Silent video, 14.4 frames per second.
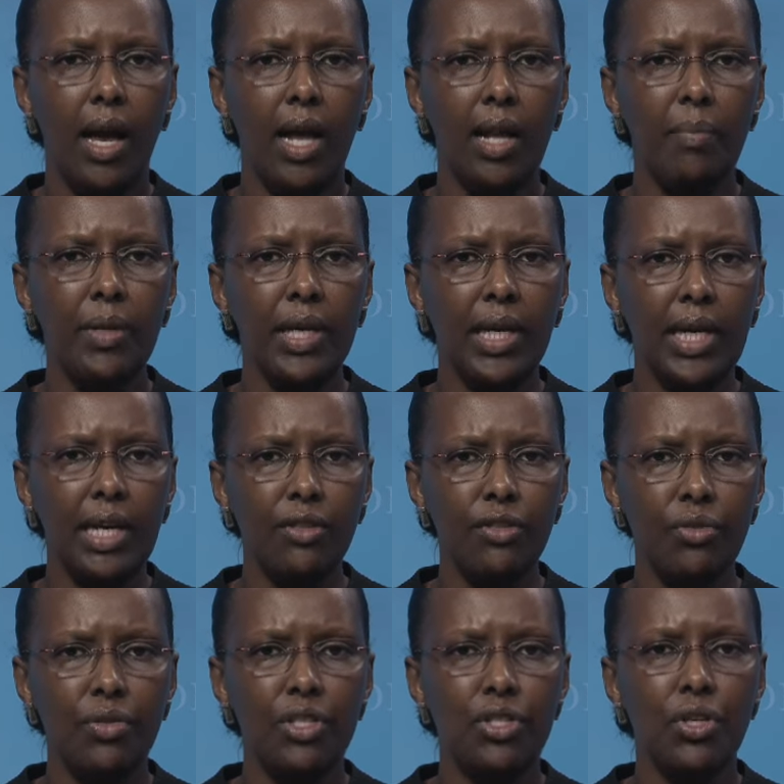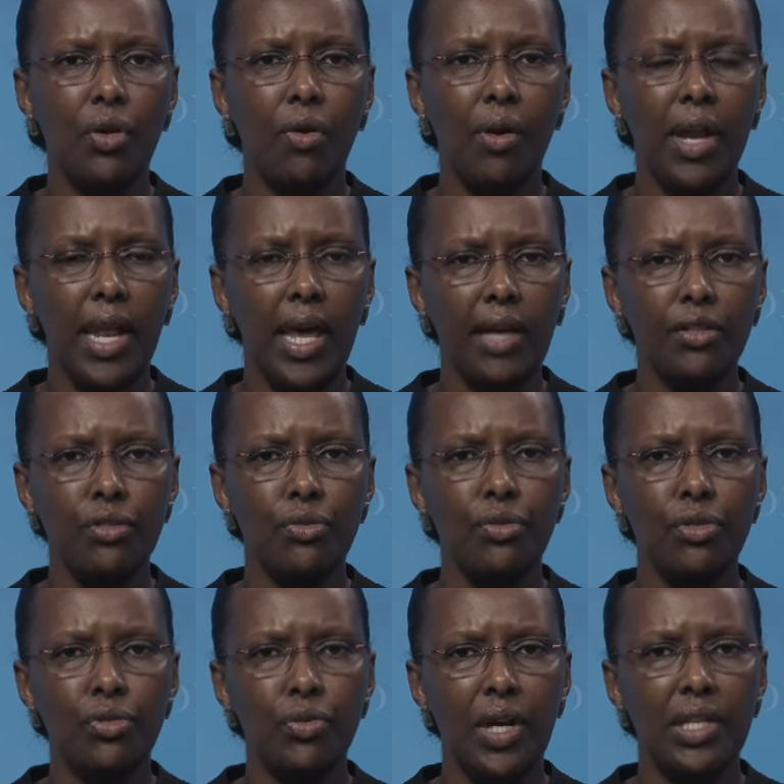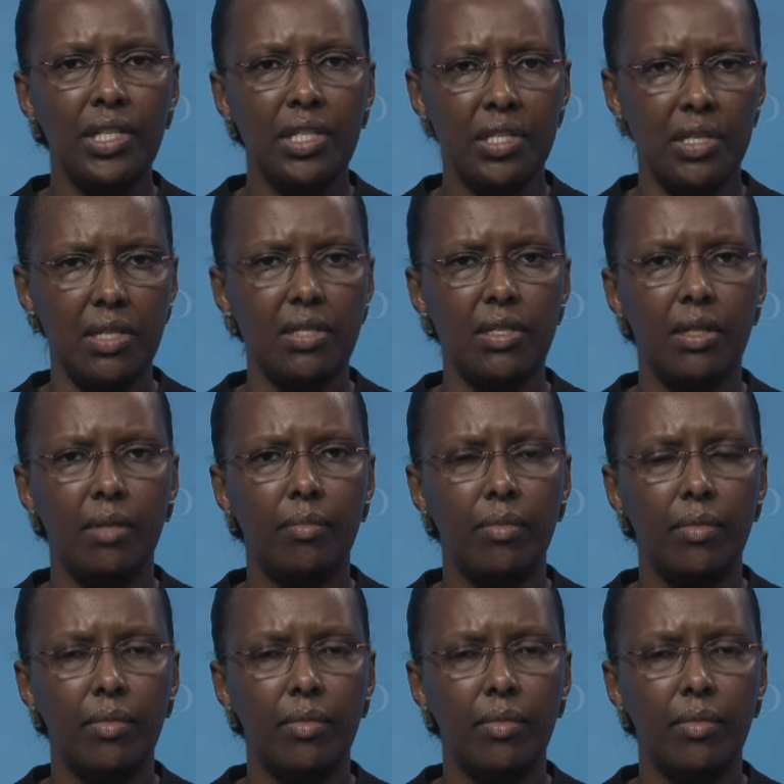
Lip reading: Helping countries connect to the trading system